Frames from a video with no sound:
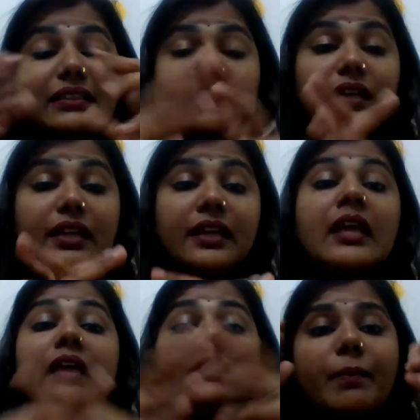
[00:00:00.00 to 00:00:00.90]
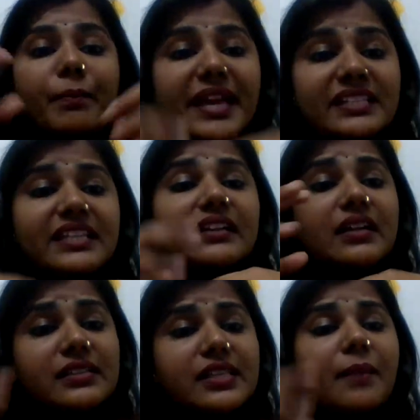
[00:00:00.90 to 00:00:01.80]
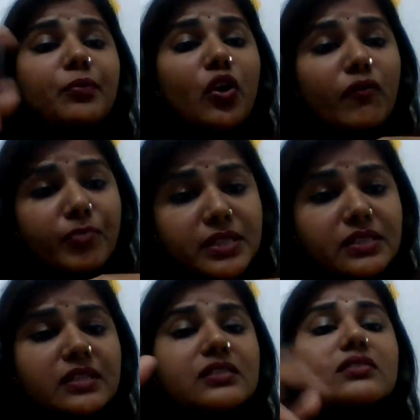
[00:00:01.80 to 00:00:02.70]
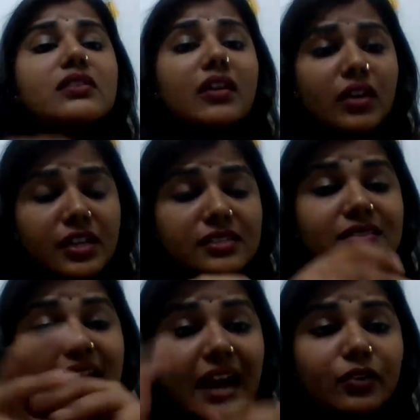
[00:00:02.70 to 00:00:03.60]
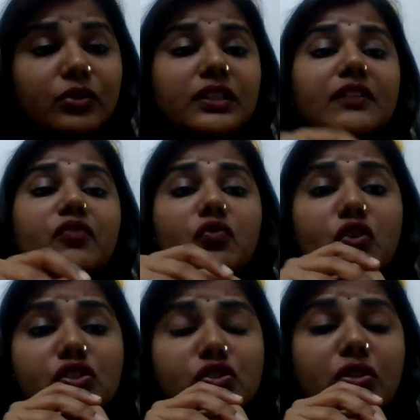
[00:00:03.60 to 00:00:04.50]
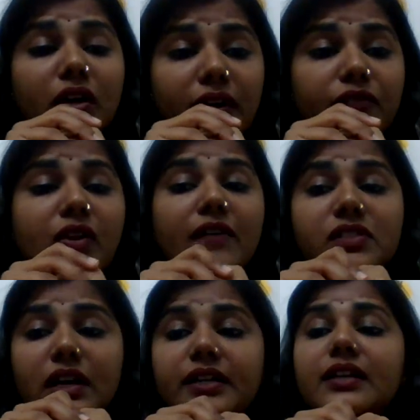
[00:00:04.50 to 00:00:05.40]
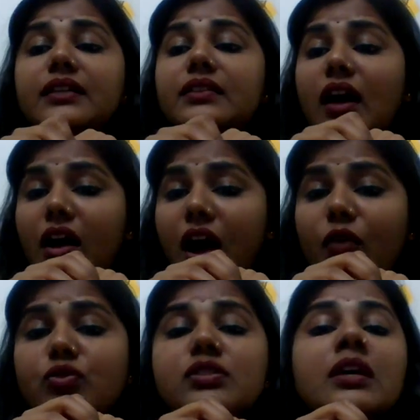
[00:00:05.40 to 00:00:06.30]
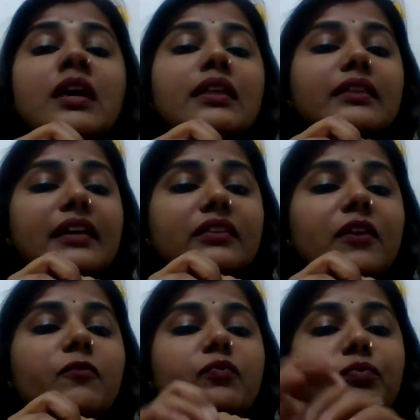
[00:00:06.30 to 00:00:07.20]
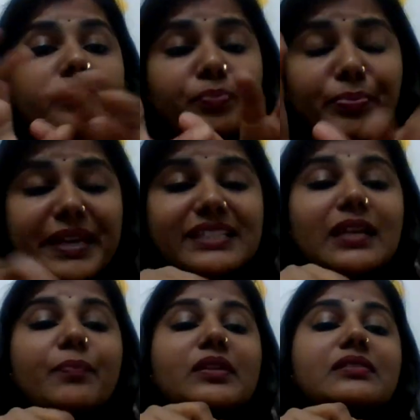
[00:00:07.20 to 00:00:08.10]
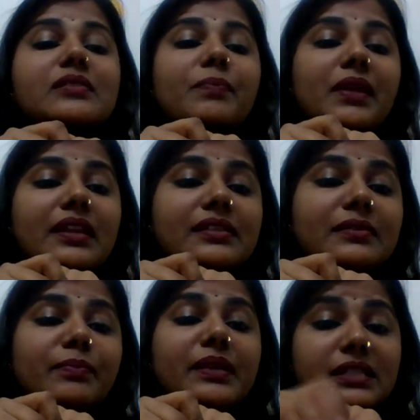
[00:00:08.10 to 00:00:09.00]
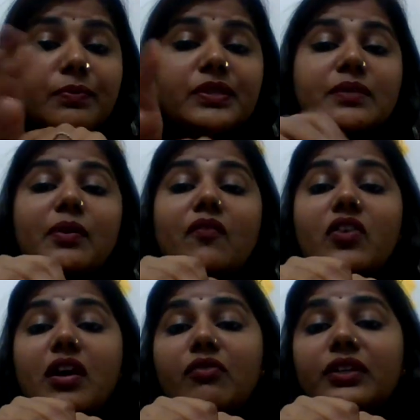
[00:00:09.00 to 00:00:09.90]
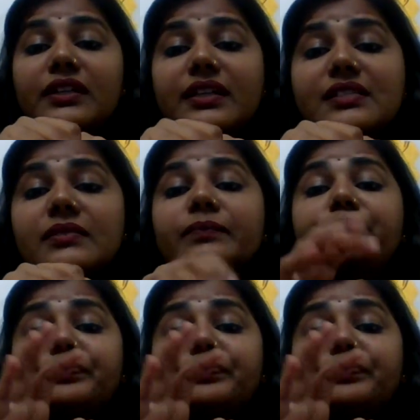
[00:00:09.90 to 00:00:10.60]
ethically. The basic concept of business is that only. If you if you have studied in accounts, then the basic principle of accounting is